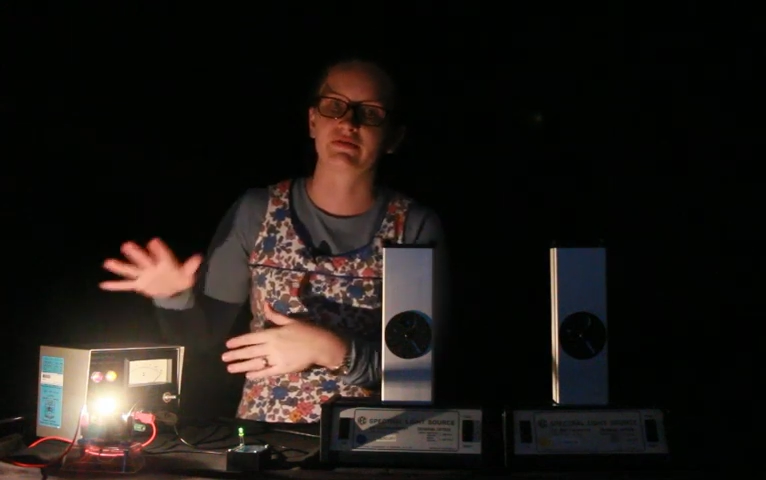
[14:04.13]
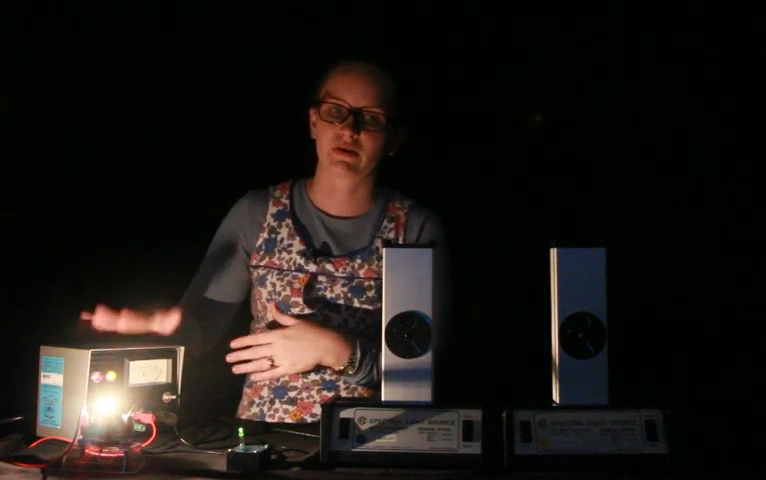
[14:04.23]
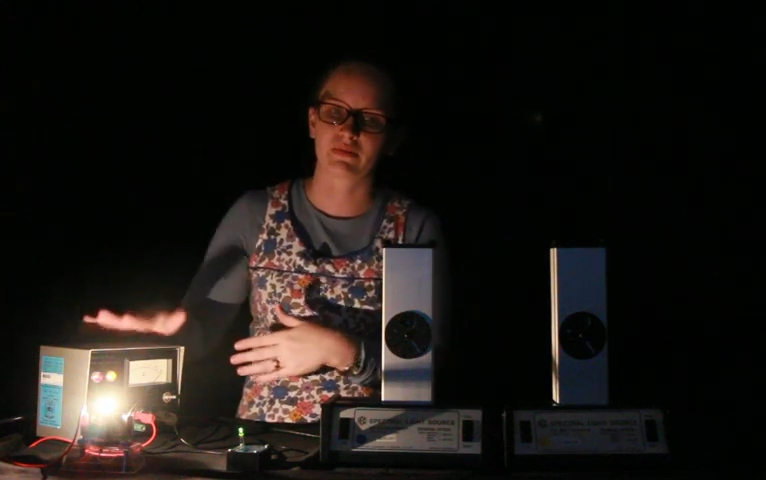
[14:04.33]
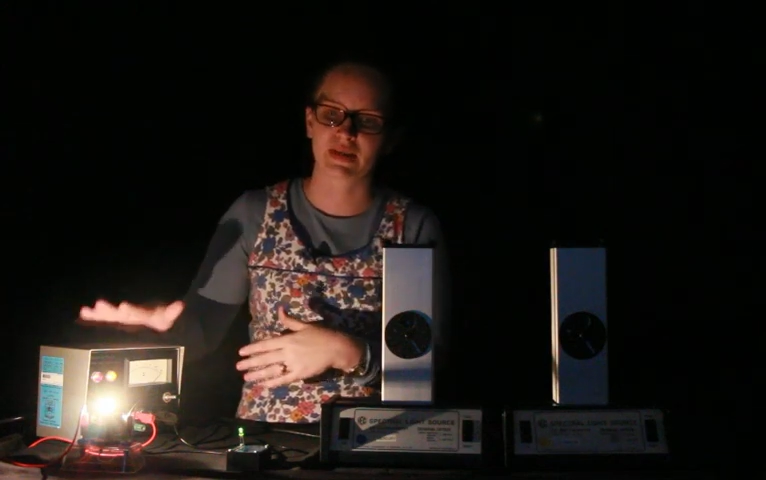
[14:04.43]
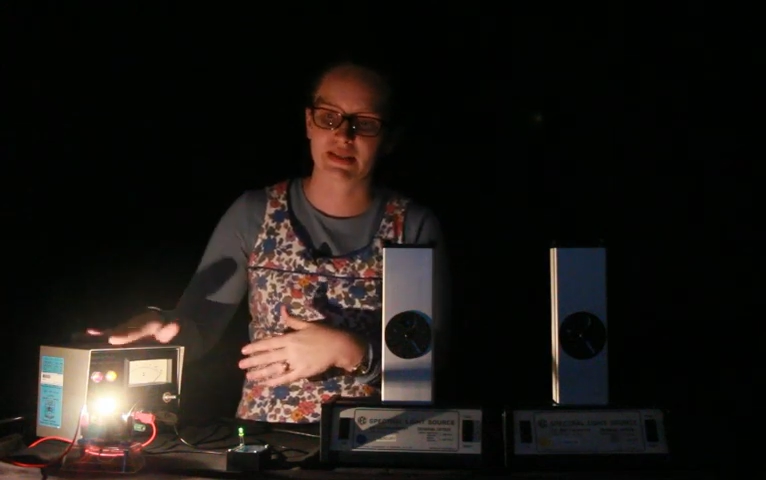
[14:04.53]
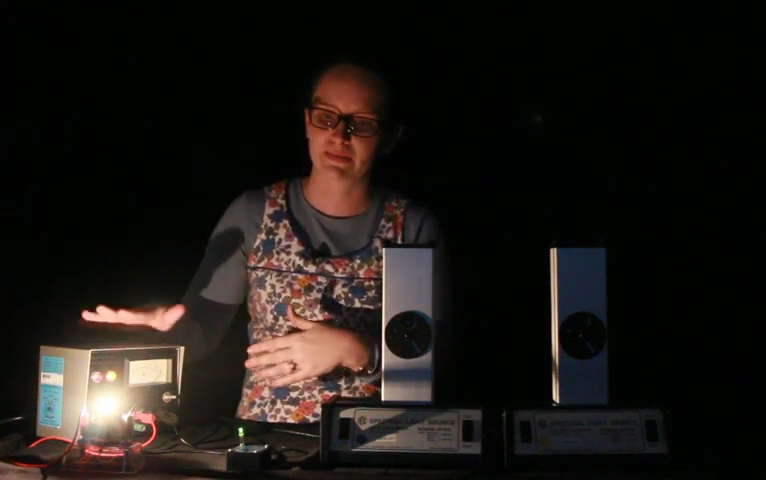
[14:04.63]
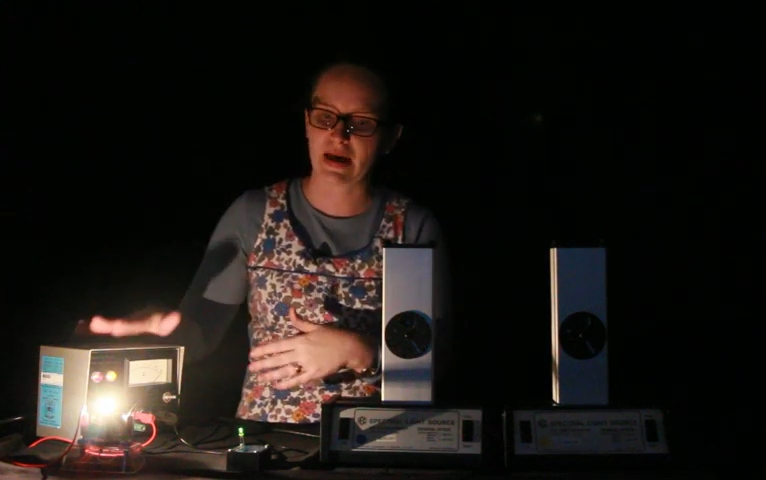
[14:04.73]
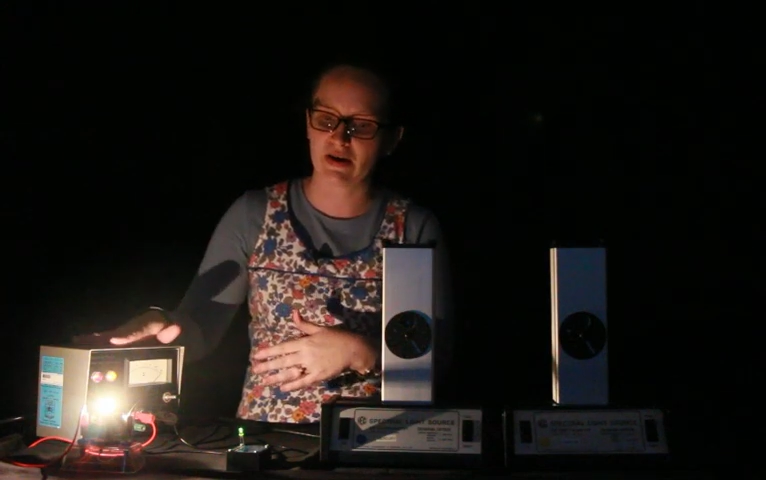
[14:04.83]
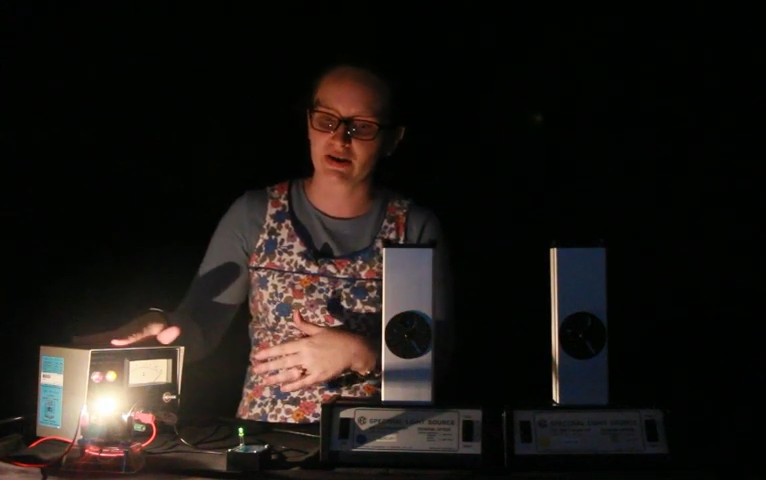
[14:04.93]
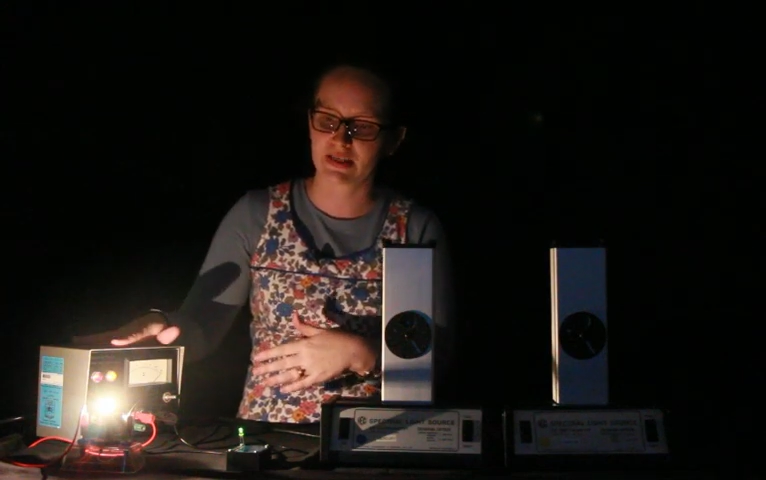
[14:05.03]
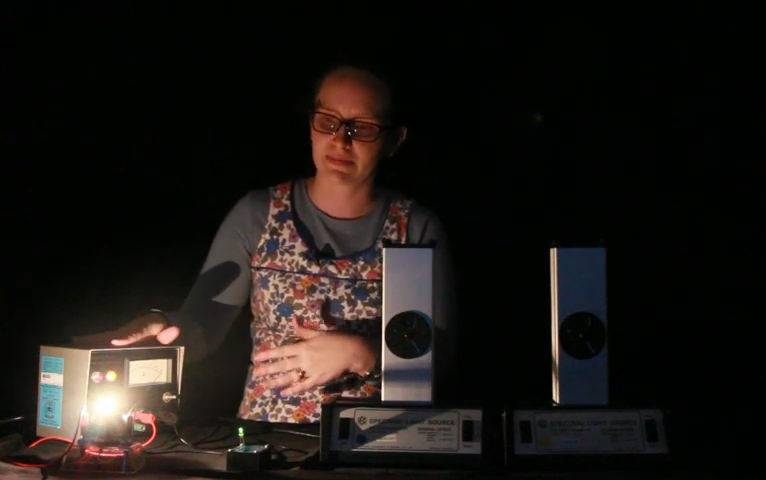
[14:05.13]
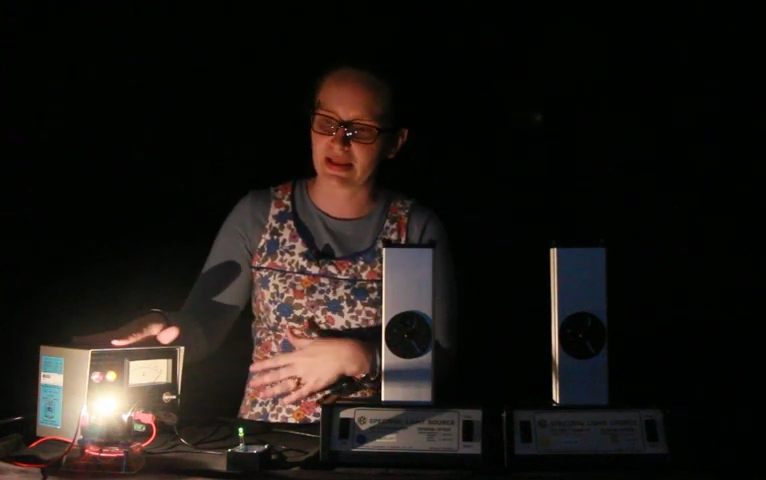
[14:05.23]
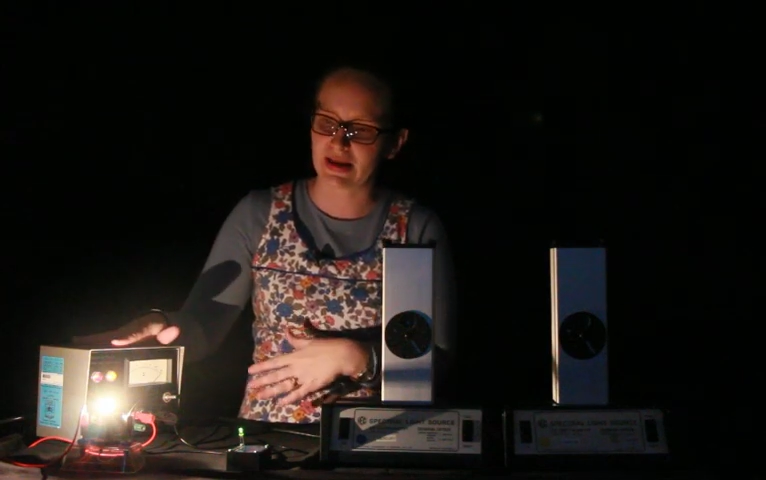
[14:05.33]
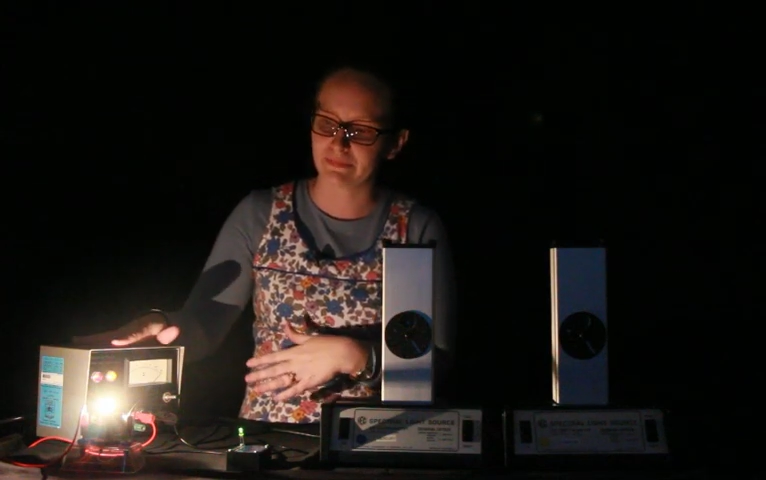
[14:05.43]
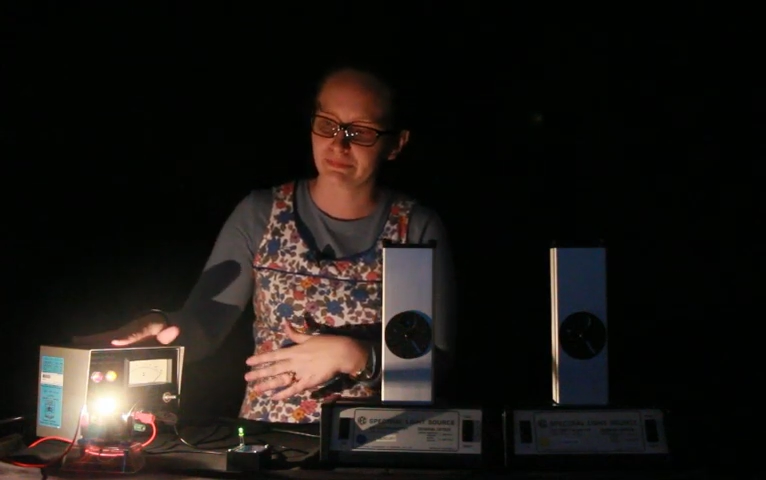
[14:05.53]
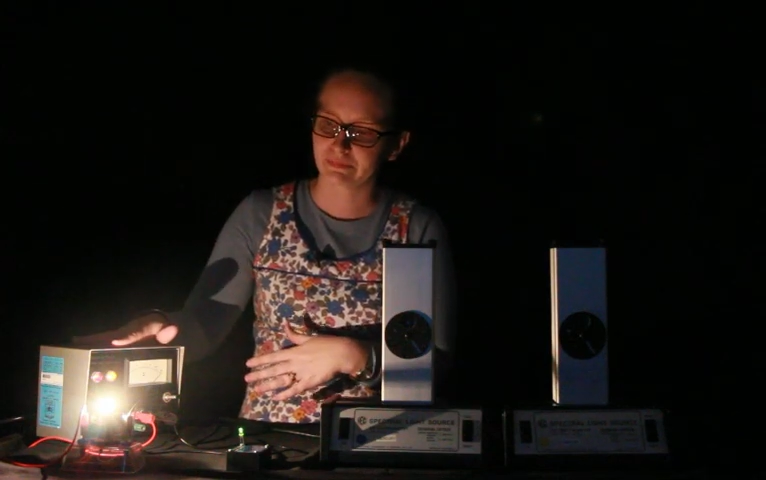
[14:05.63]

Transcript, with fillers: from this power supply.